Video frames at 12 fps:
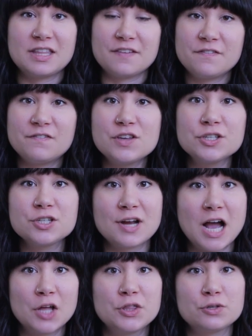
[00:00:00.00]
they filter
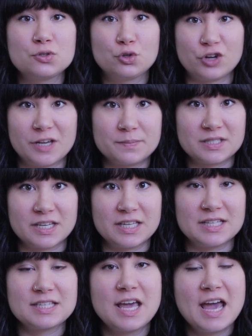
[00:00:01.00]
out those grape
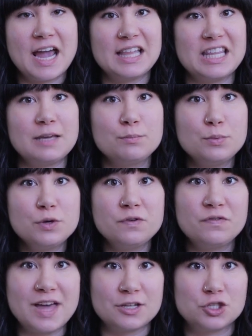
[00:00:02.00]
skins and they
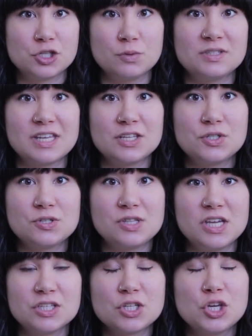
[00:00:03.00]
move that juice into
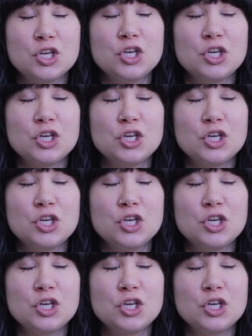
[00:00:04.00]
these